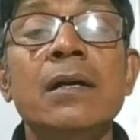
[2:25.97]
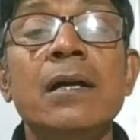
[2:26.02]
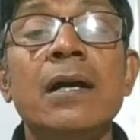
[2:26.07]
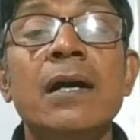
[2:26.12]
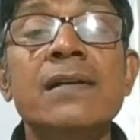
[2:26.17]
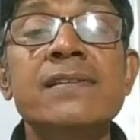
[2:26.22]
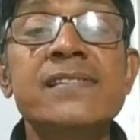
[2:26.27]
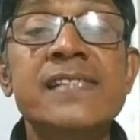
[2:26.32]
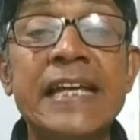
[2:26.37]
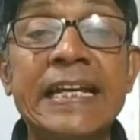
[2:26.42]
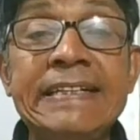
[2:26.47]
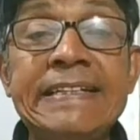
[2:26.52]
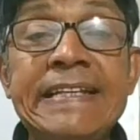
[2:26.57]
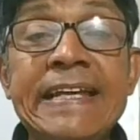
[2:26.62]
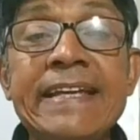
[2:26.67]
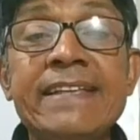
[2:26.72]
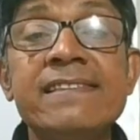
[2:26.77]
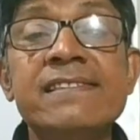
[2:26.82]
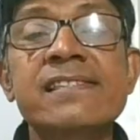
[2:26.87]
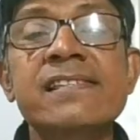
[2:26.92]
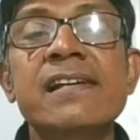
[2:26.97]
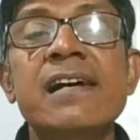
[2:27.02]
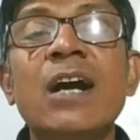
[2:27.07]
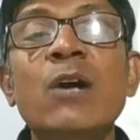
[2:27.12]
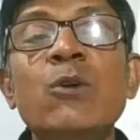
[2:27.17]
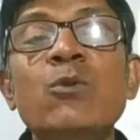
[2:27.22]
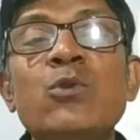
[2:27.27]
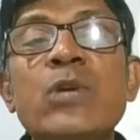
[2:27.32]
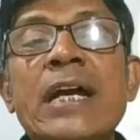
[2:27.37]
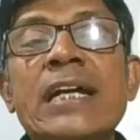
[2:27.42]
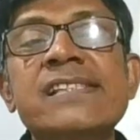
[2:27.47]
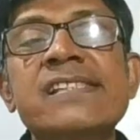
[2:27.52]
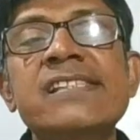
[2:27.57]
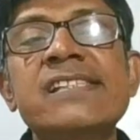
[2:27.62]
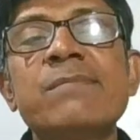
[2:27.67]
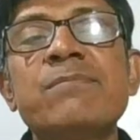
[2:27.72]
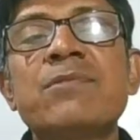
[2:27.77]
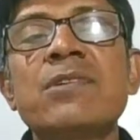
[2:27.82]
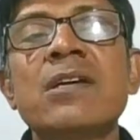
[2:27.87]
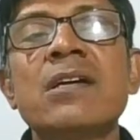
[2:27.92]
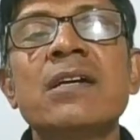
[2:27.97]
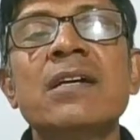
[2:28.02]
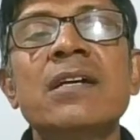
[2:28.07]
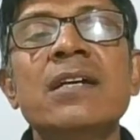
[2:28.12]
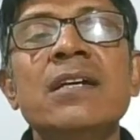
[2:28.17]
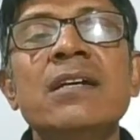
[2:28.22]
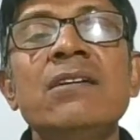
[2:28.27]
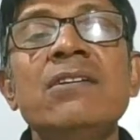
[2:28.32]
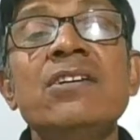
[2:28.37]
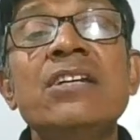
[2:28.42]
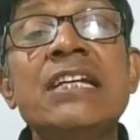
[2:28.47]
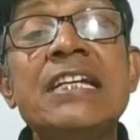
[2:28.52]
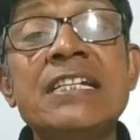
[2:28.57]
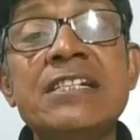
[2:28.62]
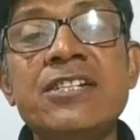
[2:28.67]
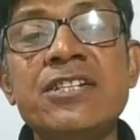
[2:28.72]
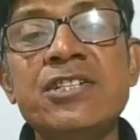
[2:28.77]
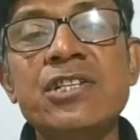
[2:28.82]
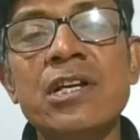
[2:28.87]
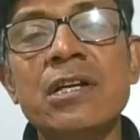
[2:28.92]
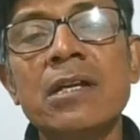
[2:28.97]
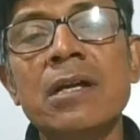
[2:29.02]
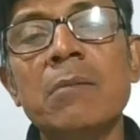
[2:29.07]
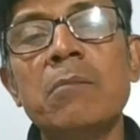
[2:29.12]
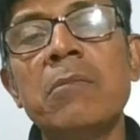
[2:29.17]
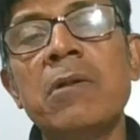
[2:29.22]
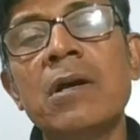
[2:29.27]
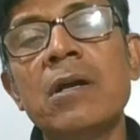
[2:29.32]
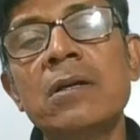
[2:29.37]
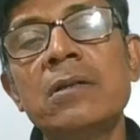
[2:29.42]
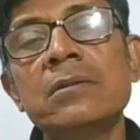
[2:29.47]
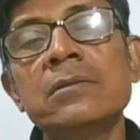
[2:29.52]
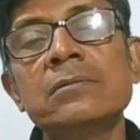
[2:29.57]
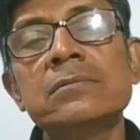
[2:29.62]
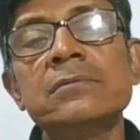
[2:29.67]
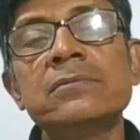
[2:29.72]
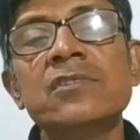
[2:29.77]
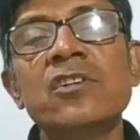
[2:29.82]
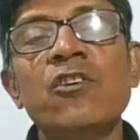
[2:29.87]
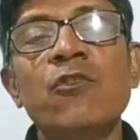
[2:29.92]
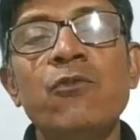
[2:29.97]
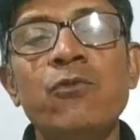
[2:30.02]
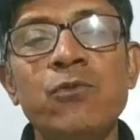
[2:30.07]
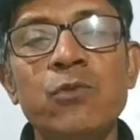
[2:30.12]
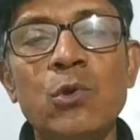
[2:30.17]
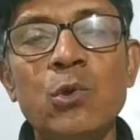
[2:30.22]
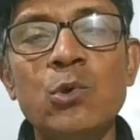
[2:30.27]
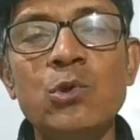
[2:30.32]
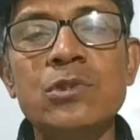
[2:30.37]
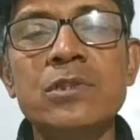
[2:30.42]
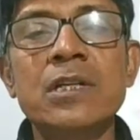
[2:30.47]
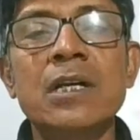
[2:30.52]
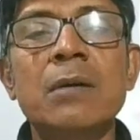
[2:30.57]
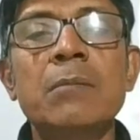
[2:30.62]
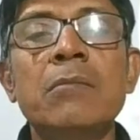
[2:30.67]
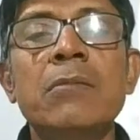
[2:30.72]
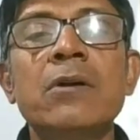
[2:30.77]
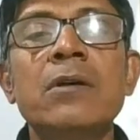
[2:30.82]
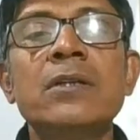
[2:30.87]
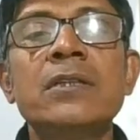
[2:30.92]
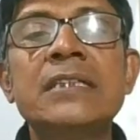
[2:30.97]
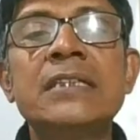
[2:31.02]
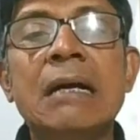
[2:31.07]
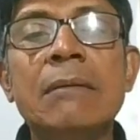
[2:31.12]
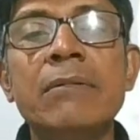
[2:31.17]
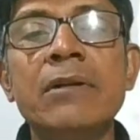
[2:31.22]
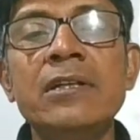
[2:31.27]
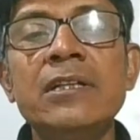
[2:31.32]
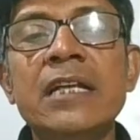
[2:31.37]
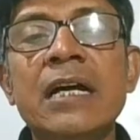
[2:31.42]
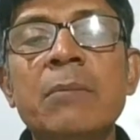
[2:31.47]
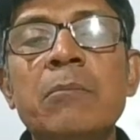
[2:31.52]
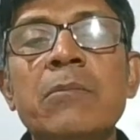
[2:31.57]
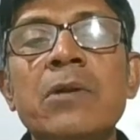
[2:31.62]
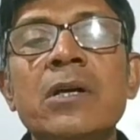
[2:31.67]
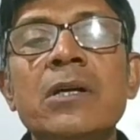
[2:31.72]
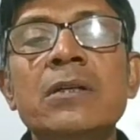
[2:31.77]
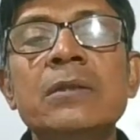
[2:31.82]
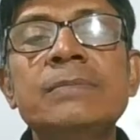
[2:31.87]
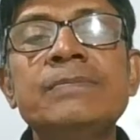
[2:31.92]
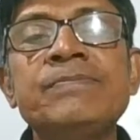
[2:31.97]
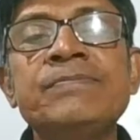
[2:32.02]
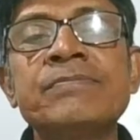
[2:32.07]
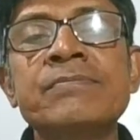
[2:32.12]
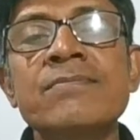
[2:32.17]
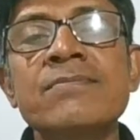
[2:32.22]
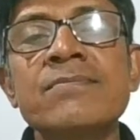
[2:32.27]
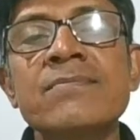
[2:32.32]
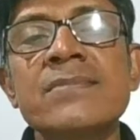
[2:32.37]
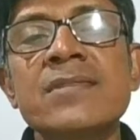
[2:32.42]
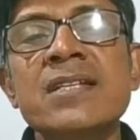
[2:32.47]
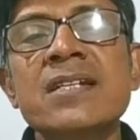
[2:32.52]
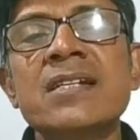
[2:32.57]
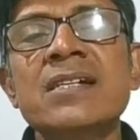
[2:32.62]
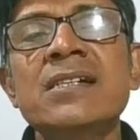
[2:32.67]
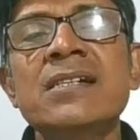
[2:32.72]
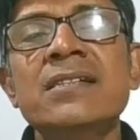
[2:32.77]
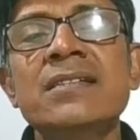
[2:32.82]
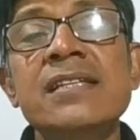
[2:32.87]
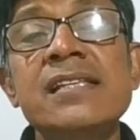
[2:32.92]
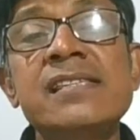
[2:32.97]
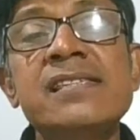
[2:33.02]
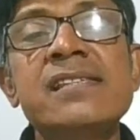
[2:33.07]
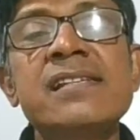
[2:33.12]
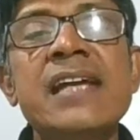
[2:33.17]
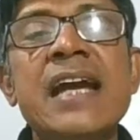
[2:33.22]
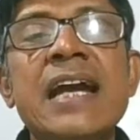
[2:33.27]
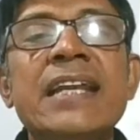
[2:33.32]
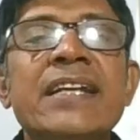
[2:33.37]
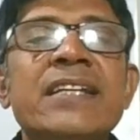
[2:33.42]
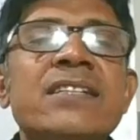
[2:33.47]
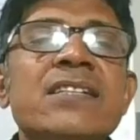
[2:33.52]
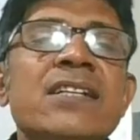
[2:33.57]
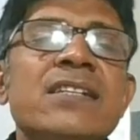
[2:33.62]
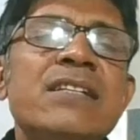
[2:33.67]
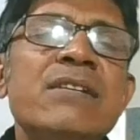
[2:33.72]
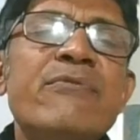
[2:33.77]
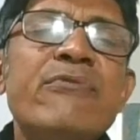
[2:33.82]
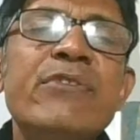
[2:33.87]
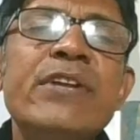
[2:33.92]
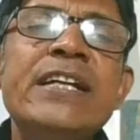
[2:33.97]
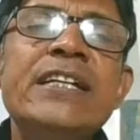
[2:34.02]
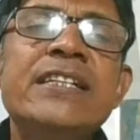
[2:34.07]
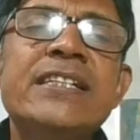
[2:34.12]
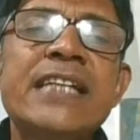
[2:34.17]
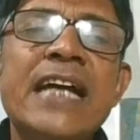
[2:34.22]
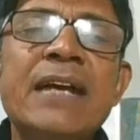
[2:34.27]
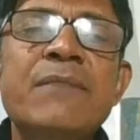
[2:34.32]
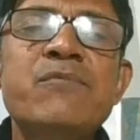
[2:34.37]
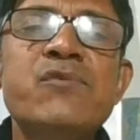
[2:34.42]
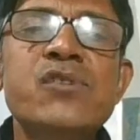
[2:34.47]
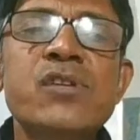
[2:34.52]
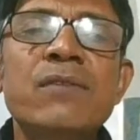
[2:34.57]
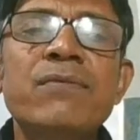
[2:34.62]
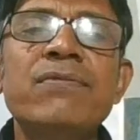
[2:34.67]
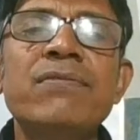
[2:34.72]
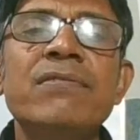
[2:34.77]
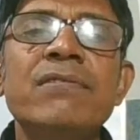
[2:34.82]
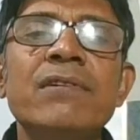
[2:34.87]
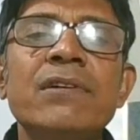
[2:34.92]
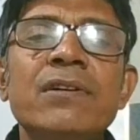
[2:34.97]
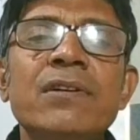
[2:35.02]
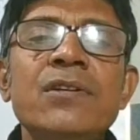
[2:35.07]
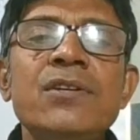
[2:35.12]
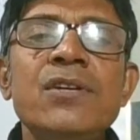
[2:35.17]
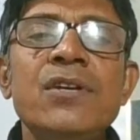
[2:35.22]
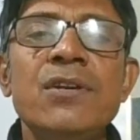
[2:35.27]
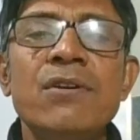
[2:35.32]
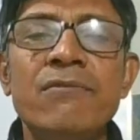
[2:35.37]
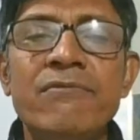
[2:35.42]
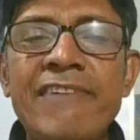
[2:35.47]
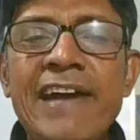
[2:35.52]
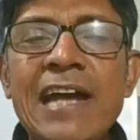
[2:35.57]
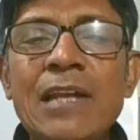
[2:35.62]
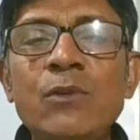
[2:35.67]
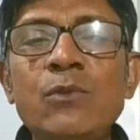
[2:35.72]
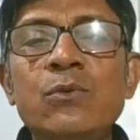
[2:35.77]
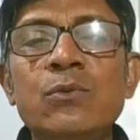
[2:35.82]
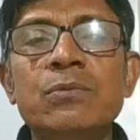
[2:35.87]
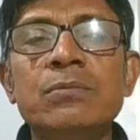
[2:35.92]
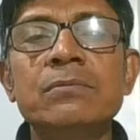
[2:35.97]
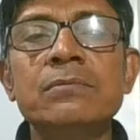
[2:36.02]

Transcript: a sentence, how to accept integer number, float number, double number, this character, different types of value